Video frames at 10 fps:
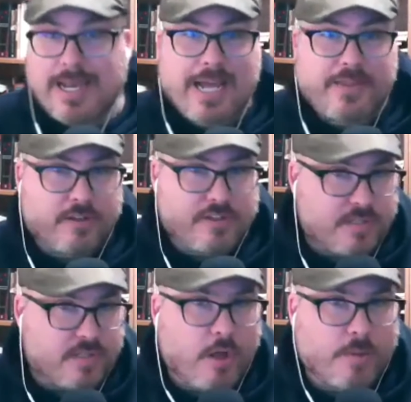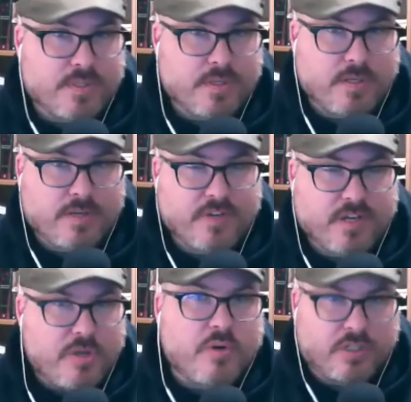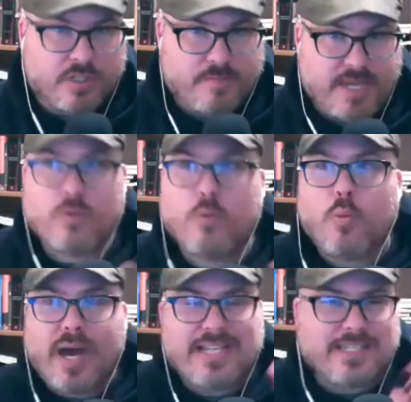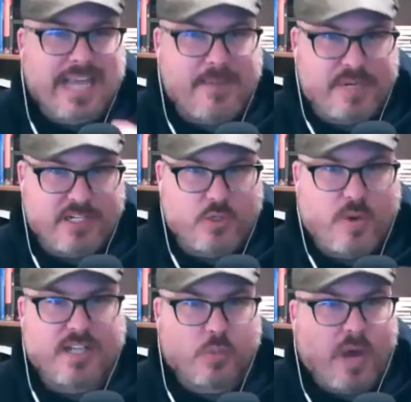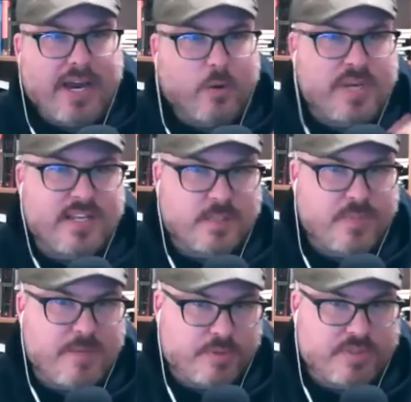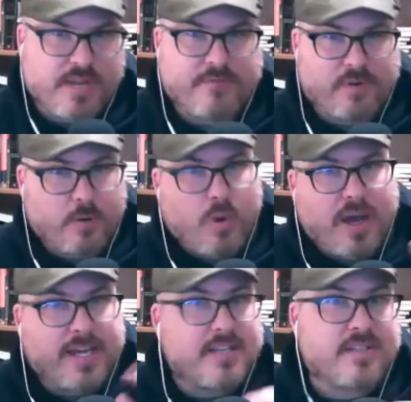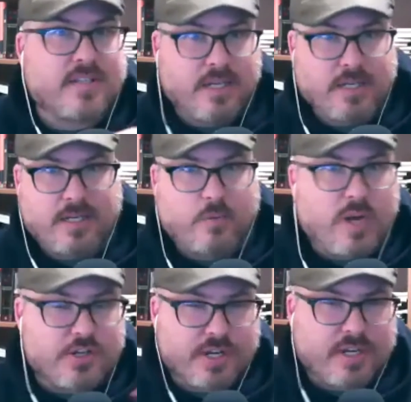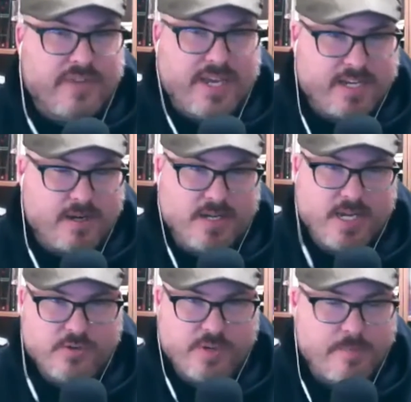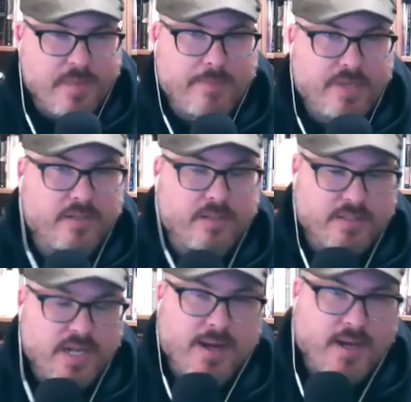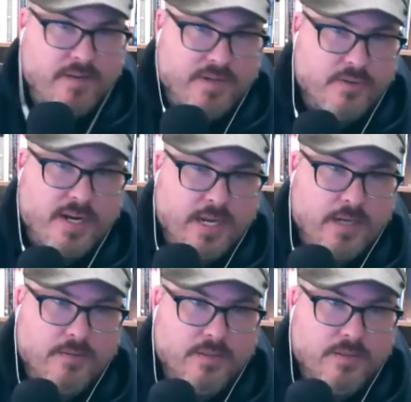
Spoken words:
And there are the Psalms of communal lament. Why is this happening to us? Why are we as a people suffering? Why is Russia invading our country and bombing the snot out of us right now?